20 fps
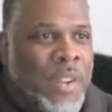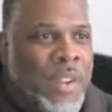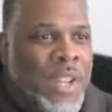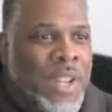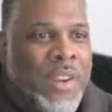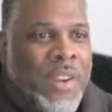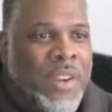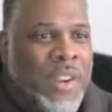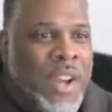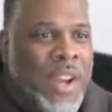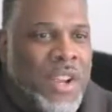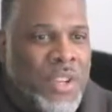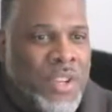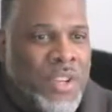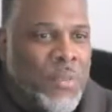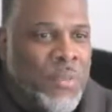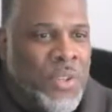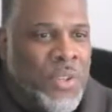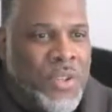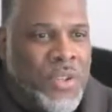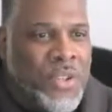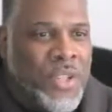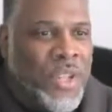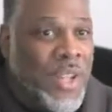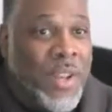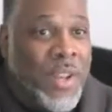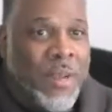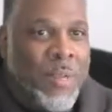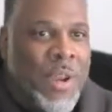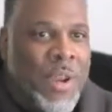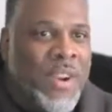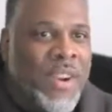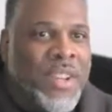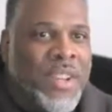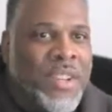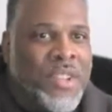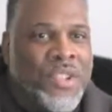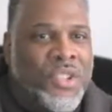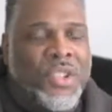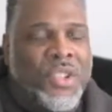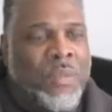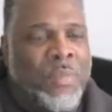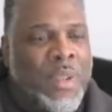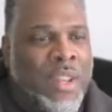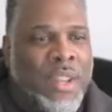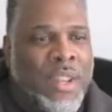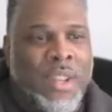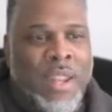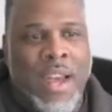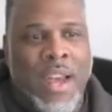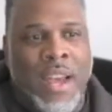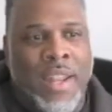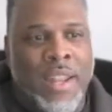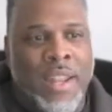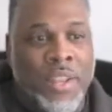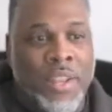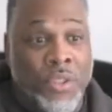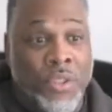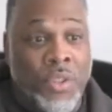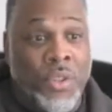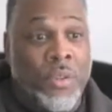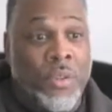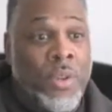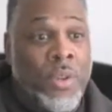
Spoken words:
and their contribution in America, it should be a non-issue.